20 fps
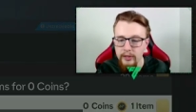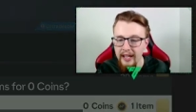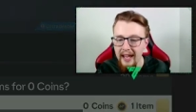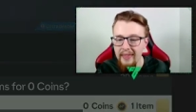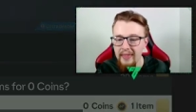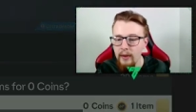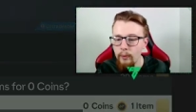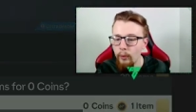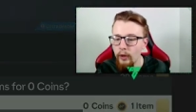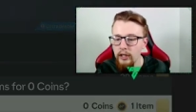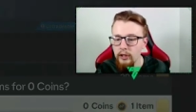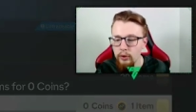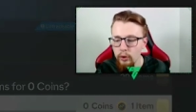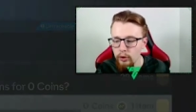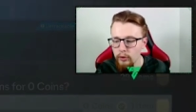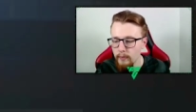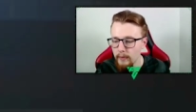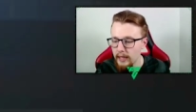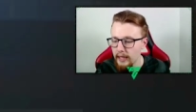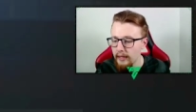And then what it does
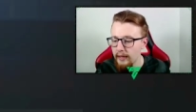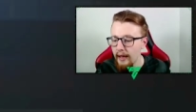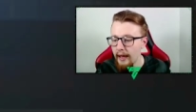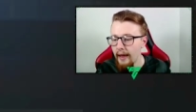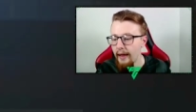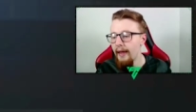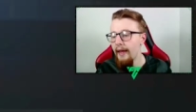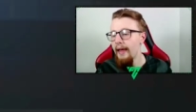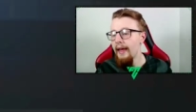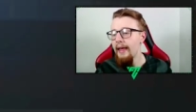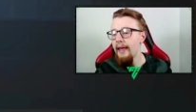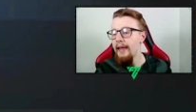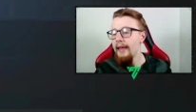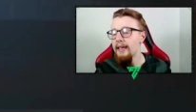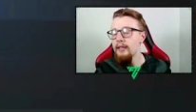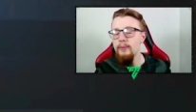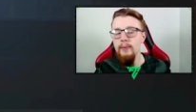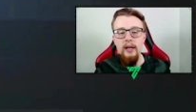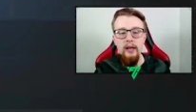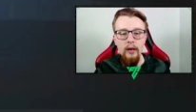mean is
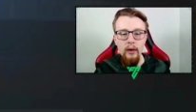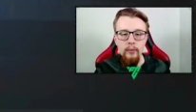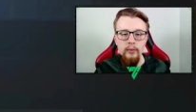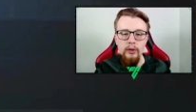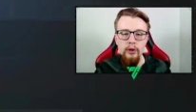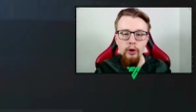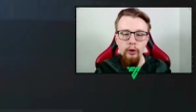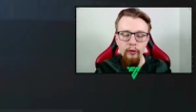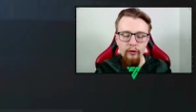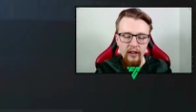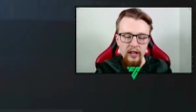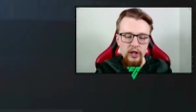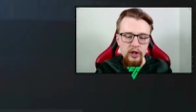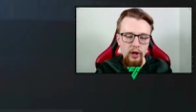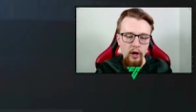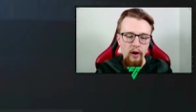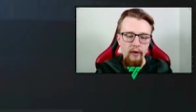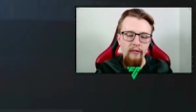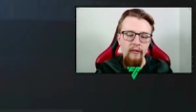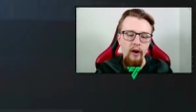we are going to finish
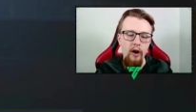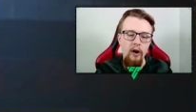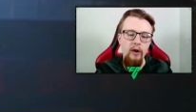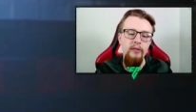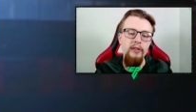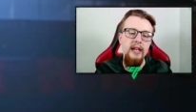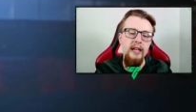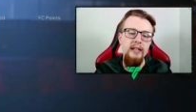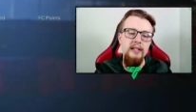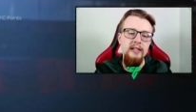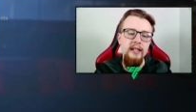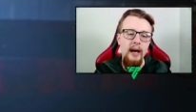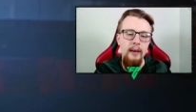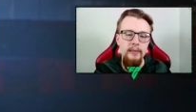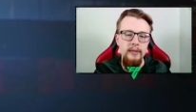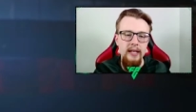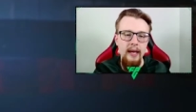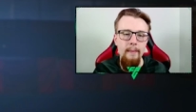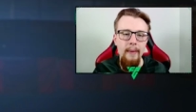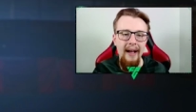off on the 80 times
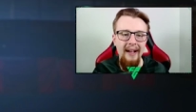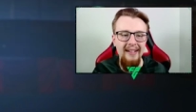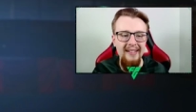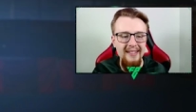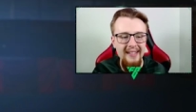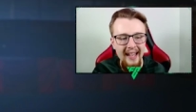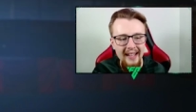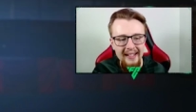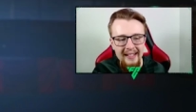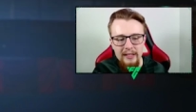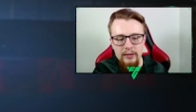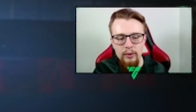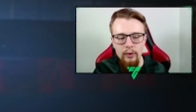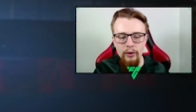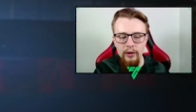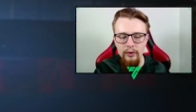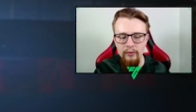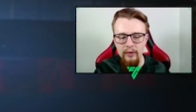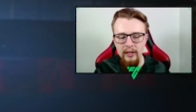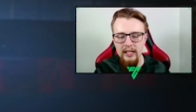10 pack. Sadly,
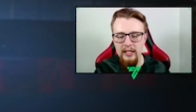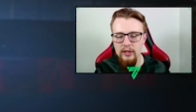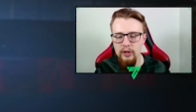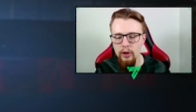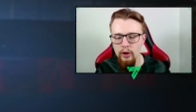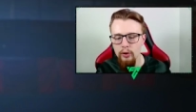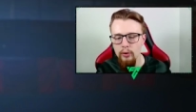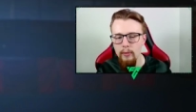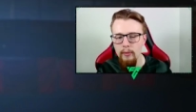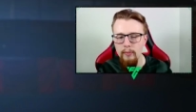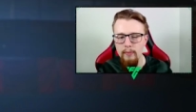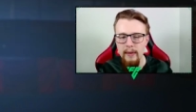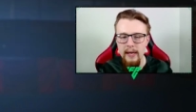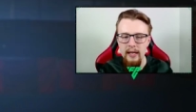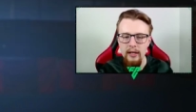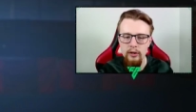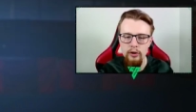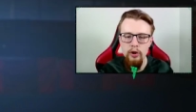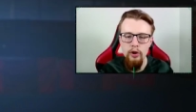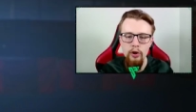nothing really too big
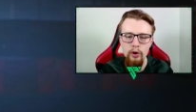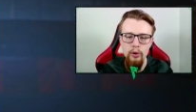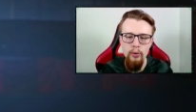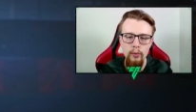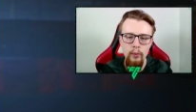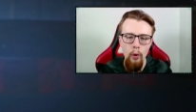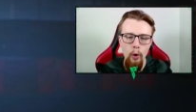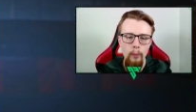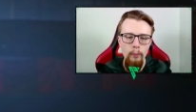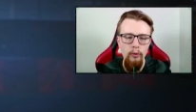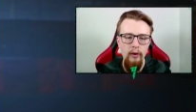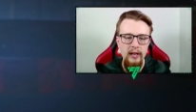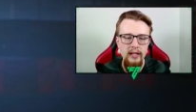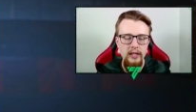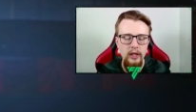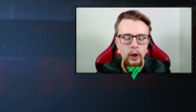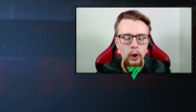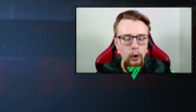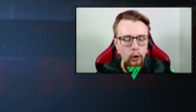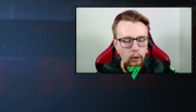to upgrade the
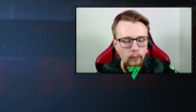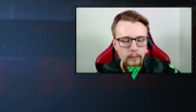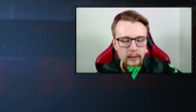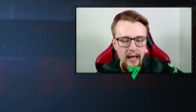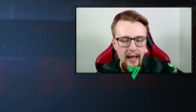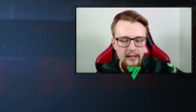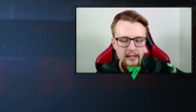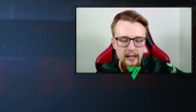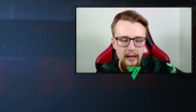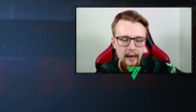club yet.